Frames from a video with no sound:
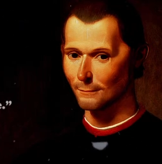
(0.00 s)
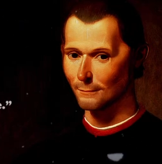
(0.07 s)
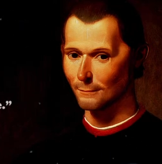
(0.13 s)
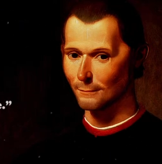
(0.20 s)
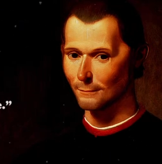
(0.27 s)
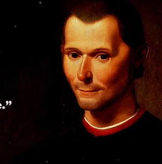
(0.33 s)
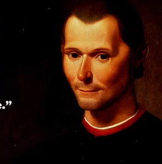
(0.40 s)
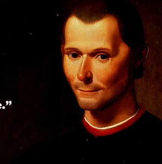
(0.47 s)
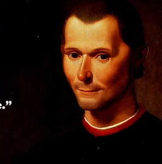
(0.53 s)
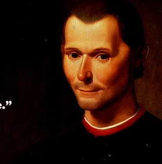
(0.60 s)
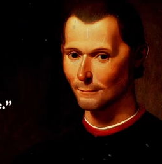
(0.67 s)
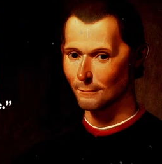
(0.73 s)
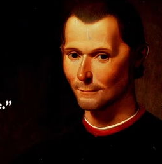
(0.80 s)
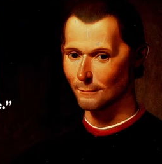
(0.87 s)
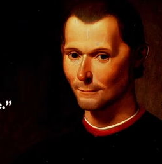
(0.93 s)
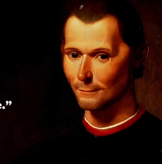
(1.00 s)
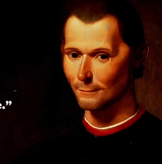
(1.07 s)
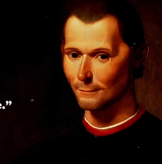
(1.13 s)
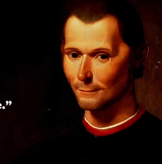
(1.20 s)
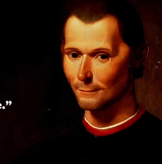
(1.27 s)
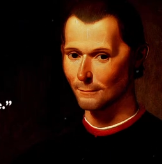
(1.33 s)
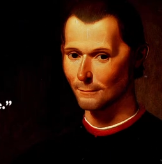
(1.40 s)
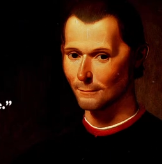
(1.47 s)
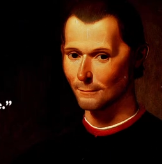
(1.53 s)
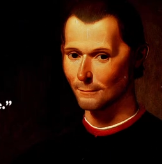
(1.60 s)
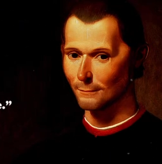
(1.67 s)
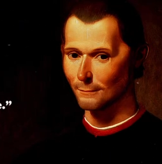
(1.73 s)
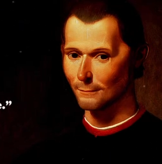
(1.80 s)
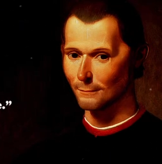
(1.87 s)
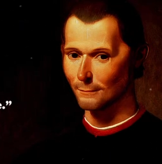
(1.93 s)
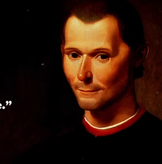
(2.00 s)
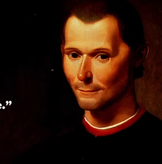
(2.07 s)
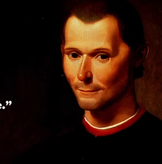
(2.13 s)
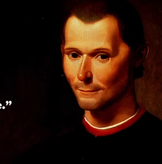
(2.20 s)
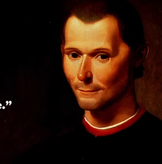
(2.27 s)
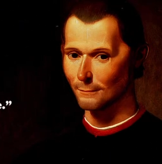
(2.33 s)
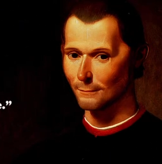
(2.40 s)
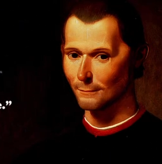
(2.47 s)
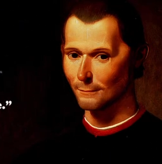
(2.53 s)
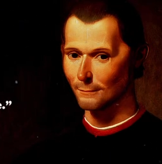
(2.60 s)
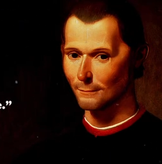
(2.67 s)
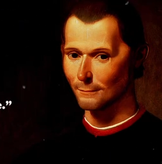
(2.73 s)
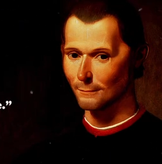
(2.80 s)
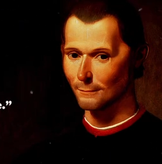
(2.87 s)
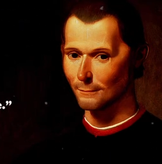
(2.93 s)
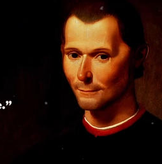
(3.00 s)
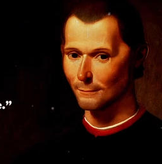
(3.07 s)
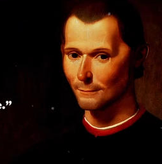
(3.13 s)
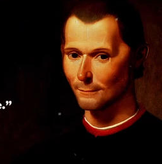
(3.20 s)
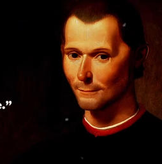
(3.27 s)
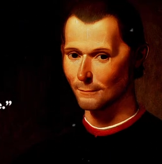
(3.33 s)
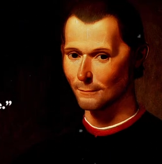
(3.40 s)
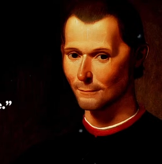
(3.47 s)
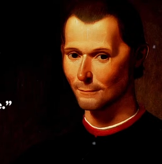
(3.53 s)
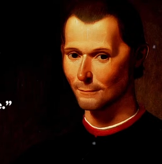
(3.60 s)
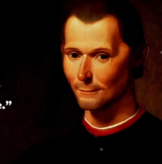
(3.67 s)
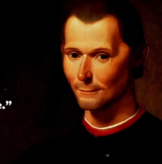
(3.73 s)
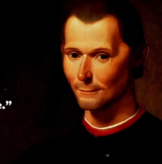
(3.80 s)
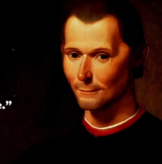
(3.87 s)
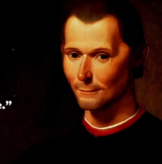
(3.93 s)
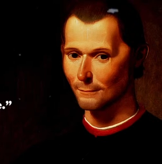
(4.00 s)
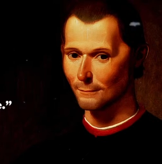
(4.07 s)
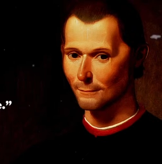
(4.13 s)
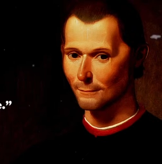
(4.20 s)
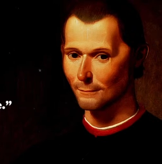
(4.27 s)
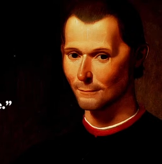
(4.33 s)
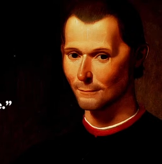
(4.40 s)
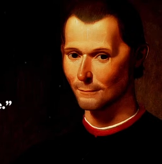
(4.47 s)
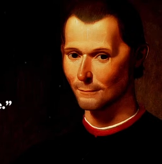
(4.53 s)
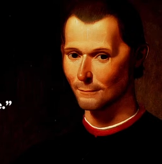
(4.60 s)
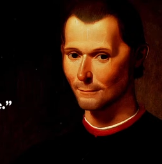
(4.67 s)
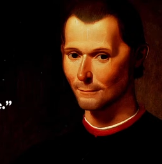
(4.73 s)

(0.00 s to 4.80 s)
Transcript: [no speech]